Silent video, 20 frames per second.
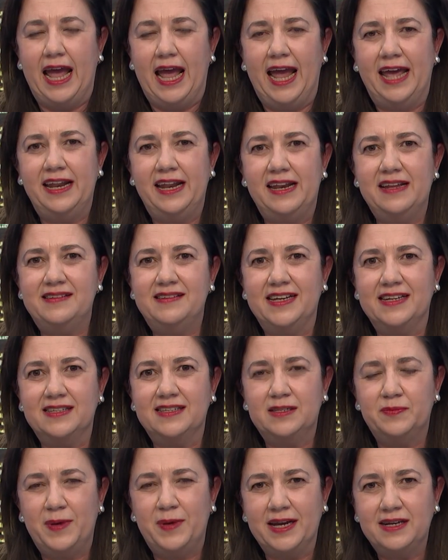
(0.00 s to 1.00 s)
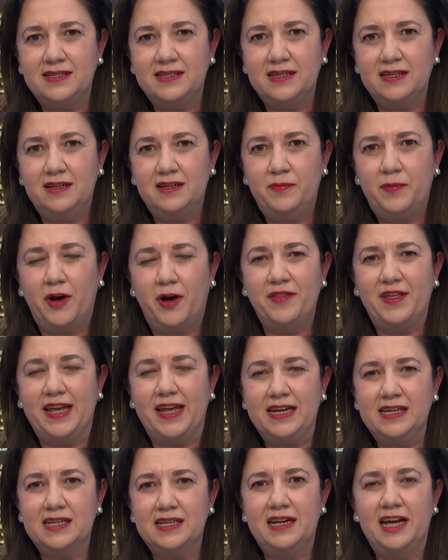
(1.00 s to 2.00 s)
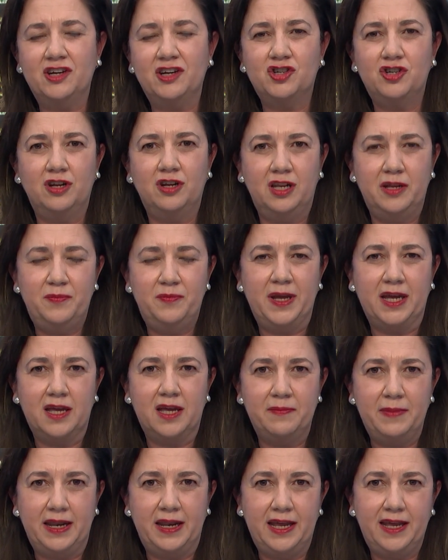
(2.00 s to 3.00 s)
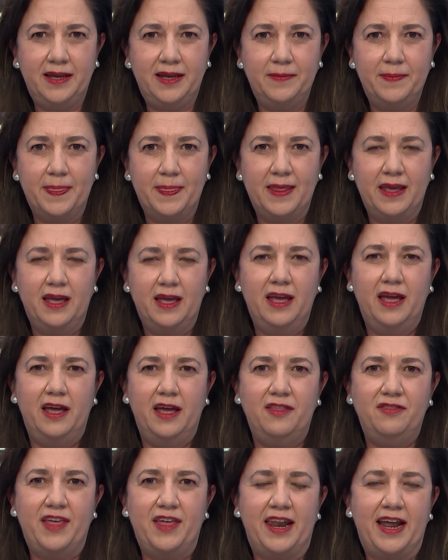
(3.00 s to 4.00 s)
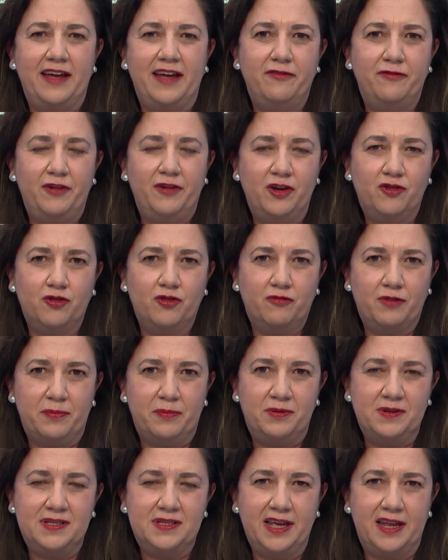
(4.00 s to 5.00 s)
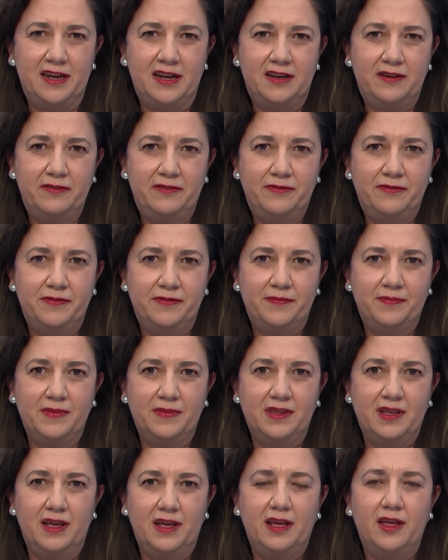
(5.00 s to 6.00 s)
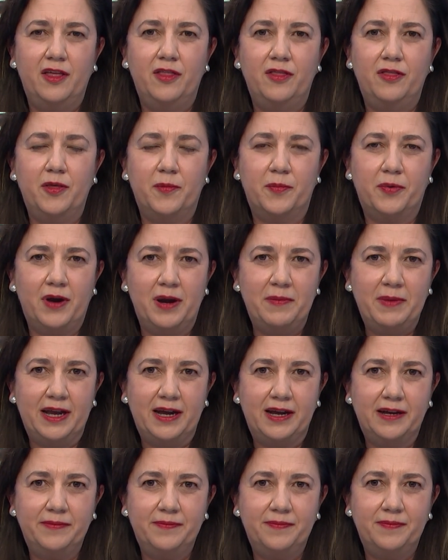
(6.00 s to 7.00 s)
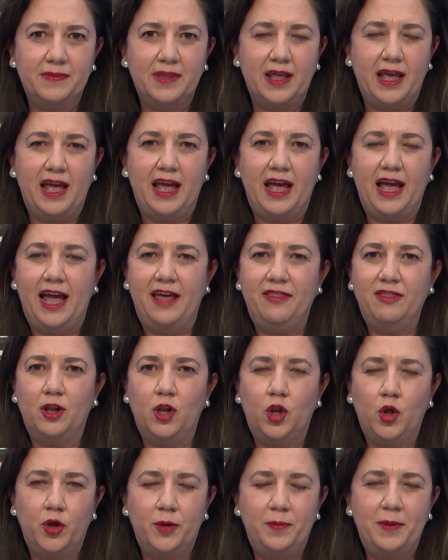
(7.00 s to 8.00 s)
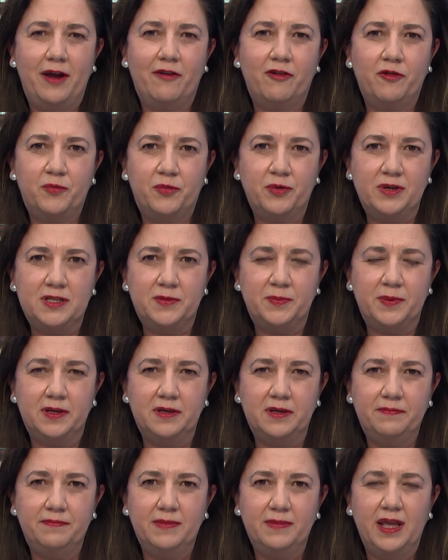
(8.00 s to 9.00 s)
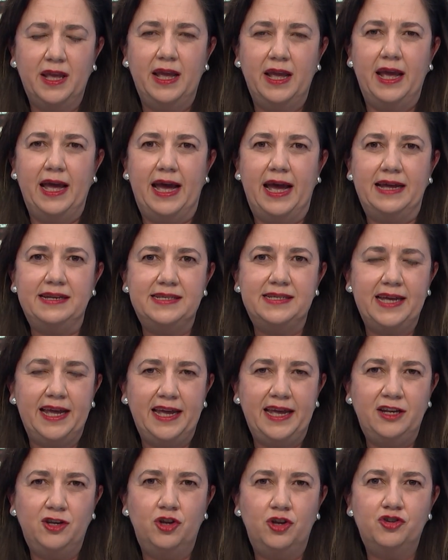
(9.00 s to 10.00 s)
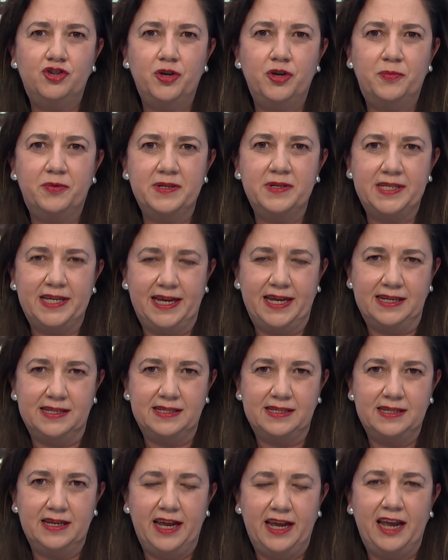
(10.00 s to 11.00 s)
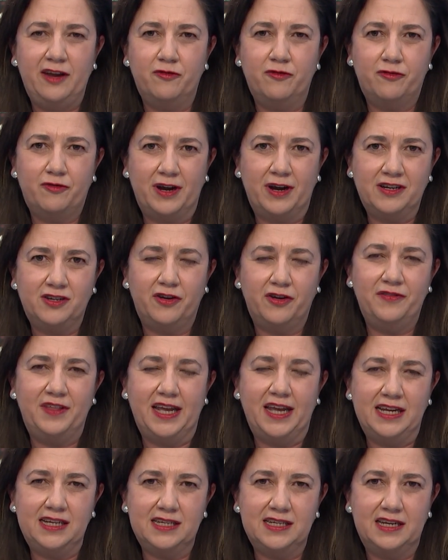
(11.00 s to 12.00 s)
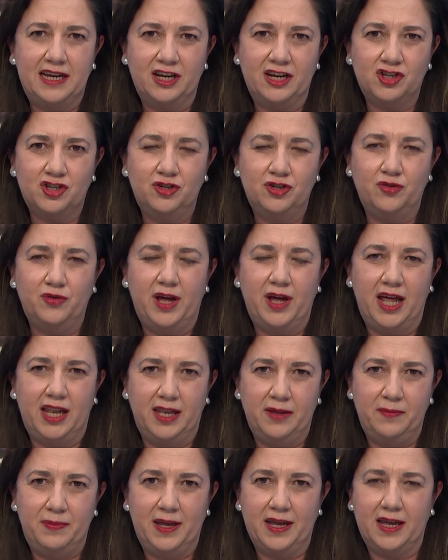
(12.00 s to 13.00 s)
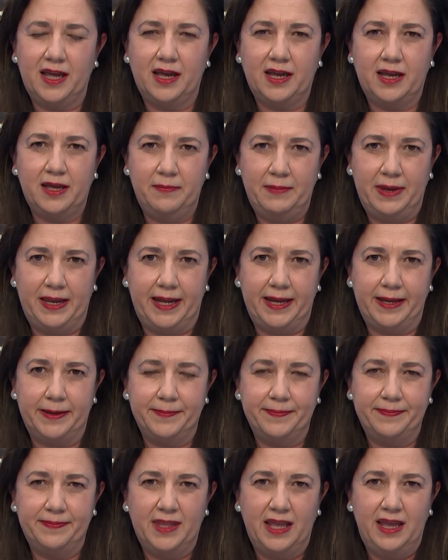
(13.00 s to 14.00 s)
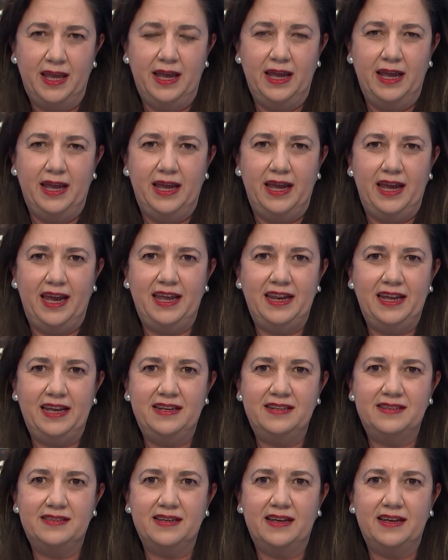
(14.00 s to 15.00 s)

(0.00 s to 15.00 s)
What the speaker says: and it is expected by the International Olympic Committee that a federal representative, the Premier and the Lord Mayor of Brisbane attend to present in front of the International Olympic Committee. It is